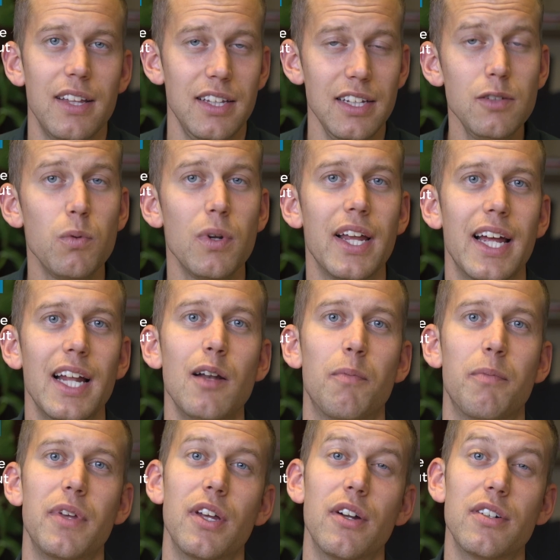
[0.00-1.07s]
This will
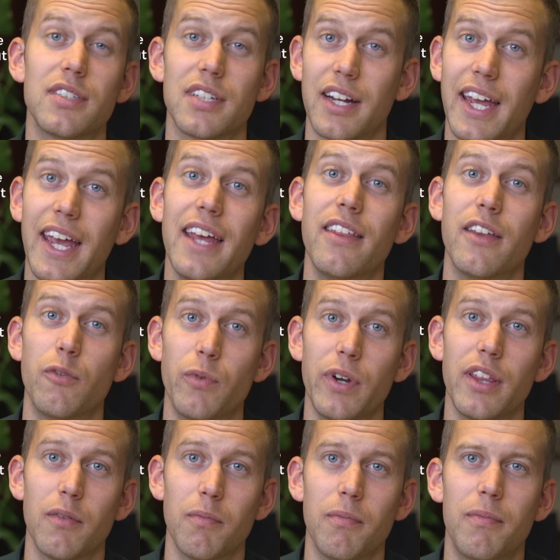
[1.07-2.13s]
help your circadian
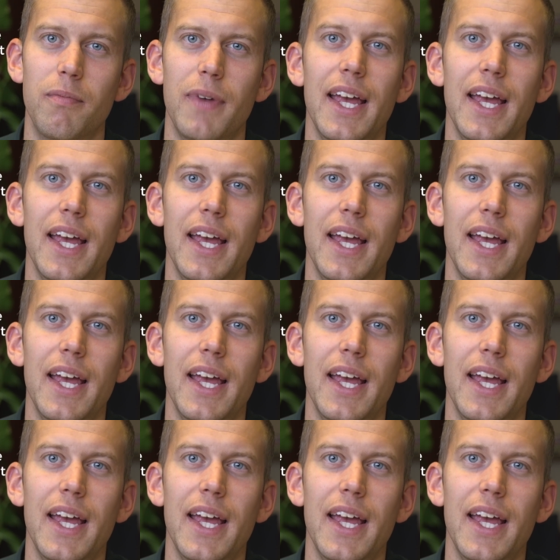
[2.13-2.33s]
rhythm,